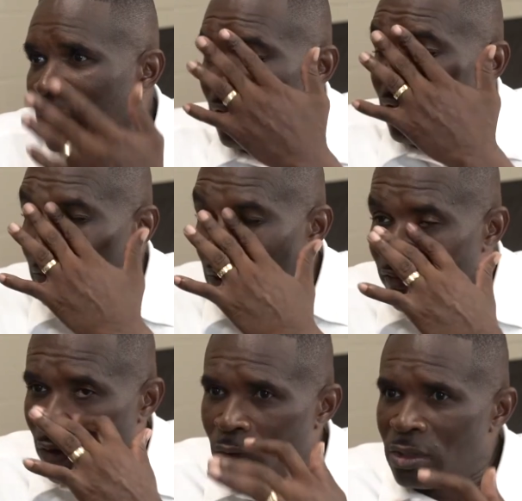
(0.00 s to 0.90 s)
Mm. But of
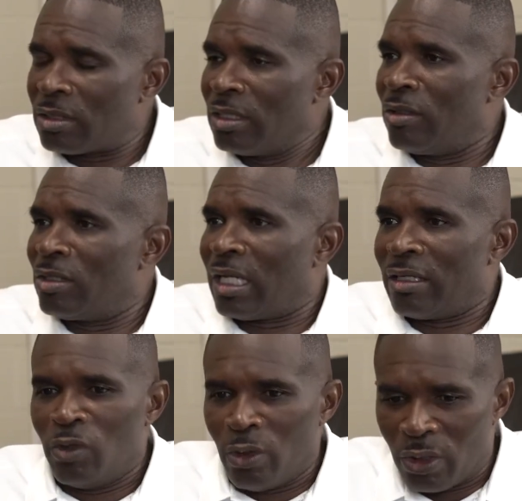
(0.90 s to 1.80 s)
course, it's
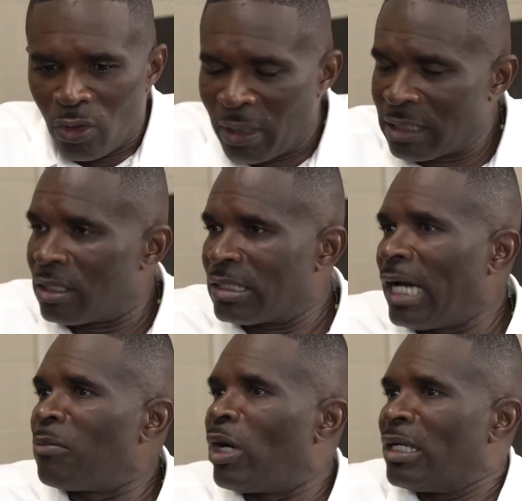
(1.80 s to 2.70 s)
like we don't want to go back to the
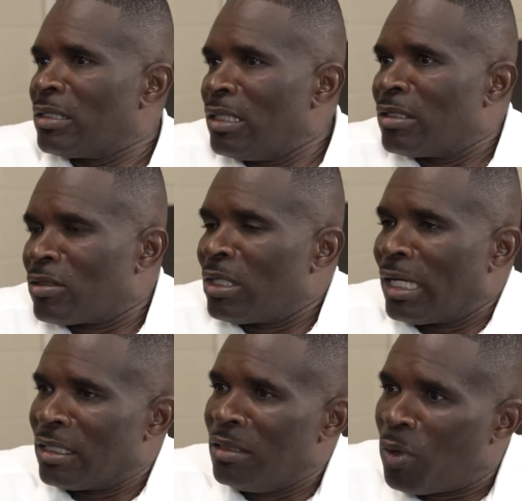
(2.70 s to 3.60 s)
typewriters either. So you got
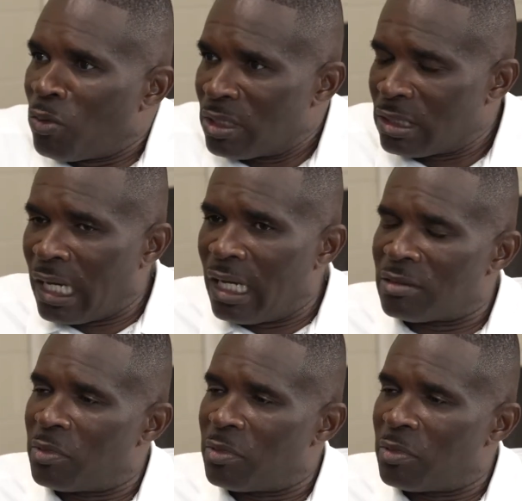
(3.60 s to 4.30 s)
to keep up with the times.